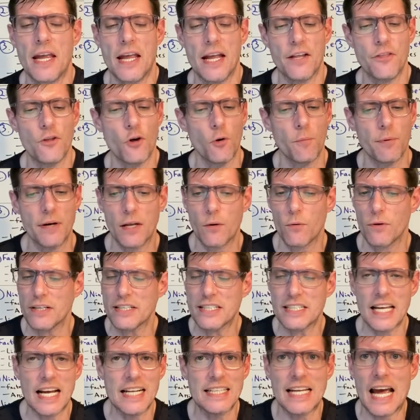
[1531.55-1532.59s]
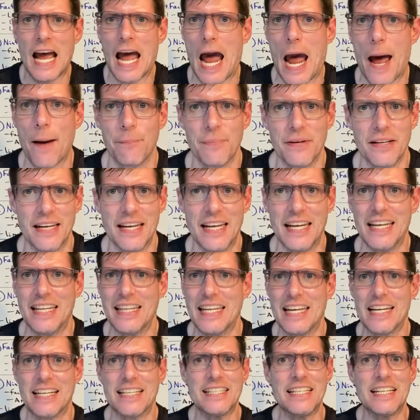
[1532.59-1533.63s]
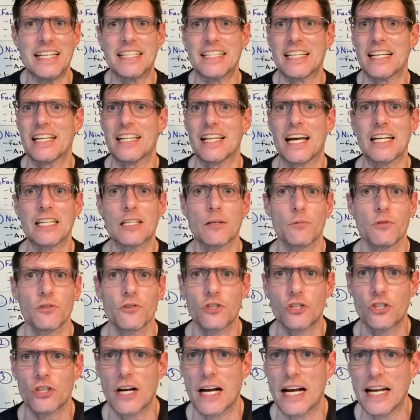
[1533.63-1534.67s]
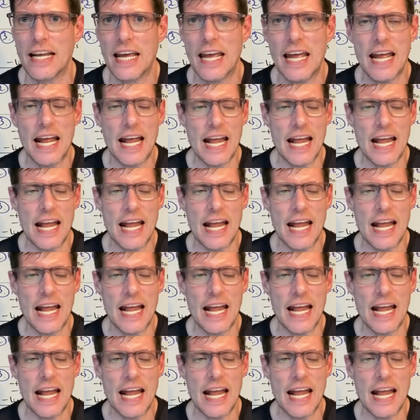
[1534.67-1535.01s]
And nobody wants that to happen in the antiques and collectibles trade.